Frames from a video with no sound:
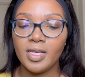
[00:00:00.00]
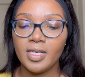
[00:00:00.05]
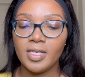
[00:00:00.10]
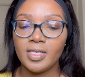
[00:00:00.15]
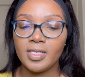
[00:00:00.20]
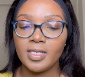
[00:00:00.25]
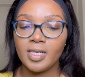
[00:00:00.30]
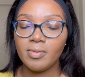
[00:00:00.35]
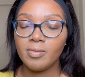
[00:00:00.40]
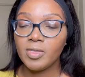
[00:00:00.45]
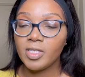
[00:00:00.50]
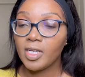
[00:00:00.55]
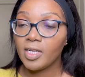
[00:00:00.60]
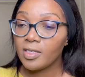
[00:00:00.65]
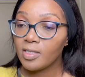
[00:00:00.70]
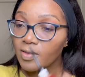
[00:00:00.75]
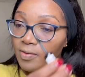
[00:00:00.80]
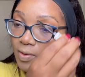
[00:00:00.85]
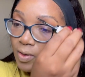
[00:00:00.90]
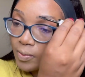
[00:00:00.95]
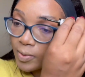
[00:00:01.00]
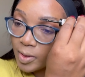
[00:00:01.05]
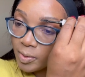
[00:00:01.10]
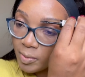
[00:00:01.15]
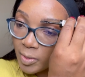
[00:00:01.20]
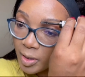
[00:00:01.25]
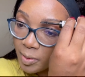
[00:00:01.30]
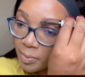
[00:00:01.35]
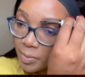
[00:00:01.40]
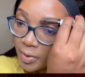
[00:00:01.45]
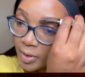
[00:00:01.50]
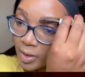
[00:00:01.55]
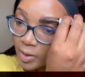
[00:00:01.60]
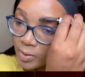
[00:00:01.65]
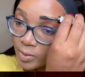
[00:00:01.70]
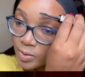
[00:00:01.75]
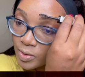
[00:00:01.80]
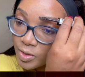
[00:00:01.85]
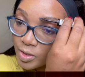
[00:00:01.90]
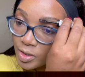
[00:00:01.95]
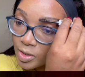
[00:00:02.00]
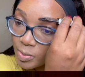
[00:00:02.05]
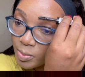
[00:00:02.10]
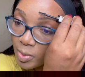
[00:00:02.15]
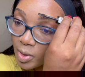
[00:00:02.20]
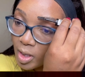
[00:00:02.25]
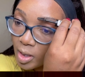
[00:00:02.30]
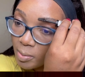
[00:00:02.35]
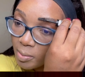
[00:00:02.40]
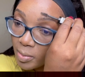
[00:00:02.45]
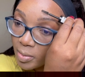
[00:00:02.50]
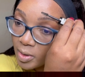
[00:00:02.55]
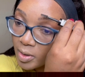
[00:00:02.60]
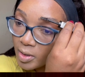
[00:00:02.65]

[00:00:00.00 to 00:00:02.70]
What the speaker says: Some days if I want my brow to just pop,